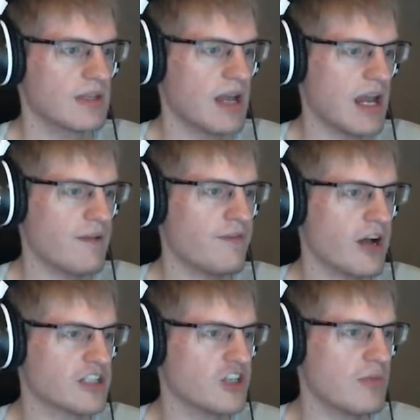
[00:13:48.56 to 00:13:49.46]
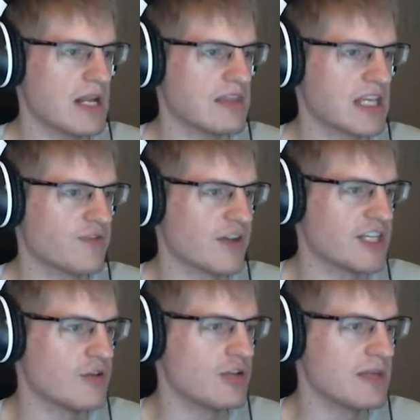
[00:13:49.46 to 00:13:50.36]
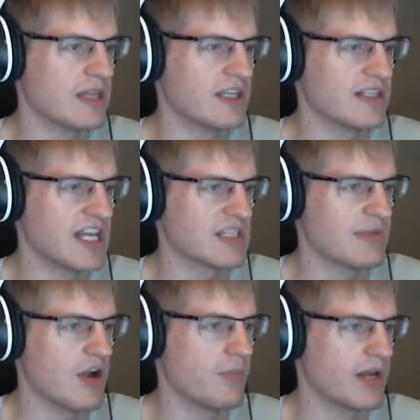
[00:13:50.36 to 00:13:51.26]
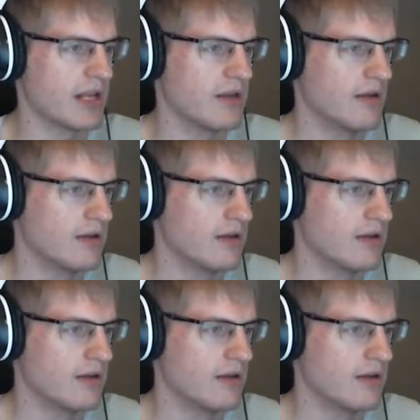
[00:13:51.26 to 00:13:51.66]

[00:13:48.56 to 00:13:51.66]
I have fought too many things for you to be the thing that takes me out, buddy.